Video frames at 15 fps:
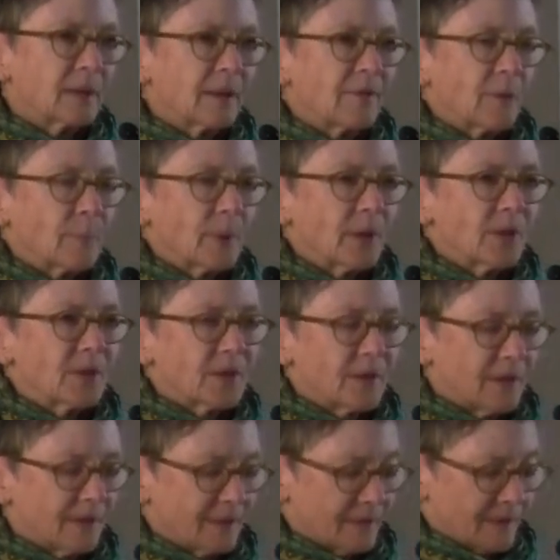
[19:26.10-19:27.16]
of a
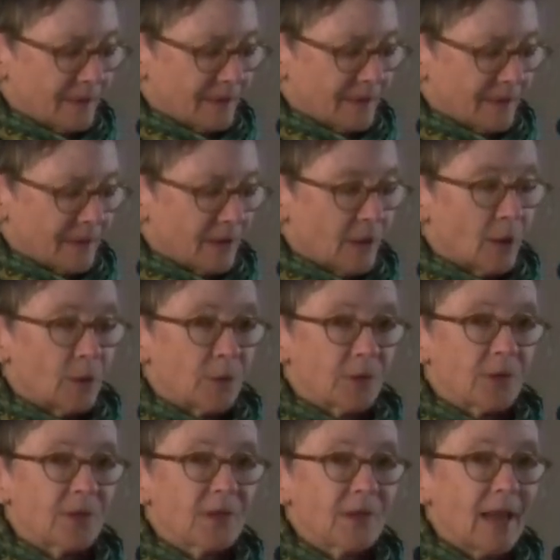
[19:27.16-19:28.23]
person goes
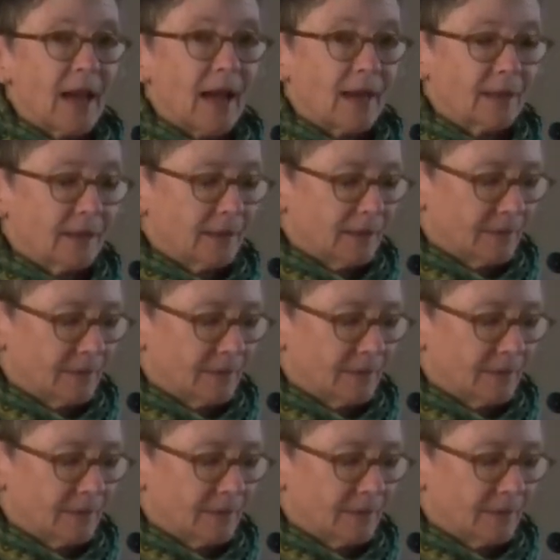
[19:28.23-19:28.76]
slack